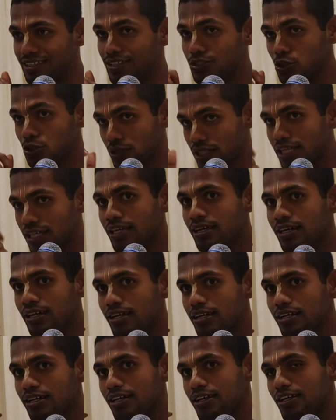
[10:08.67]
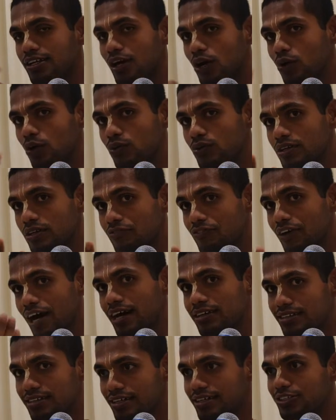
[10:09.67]
So thinking, now the
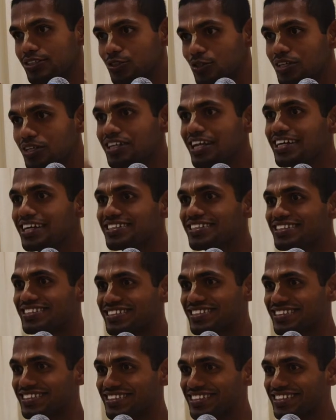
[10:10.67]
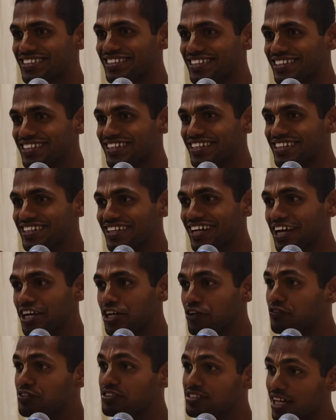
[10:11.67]
father is only like this,
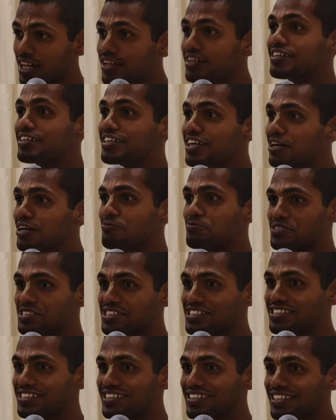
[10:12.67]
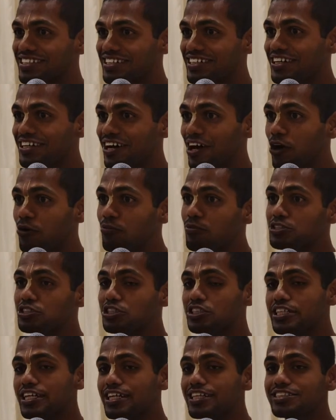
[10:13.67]
and if son comes, how much
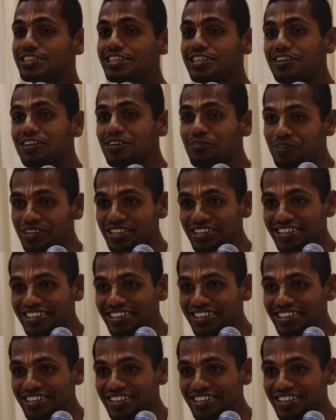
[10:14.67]
danger he will be.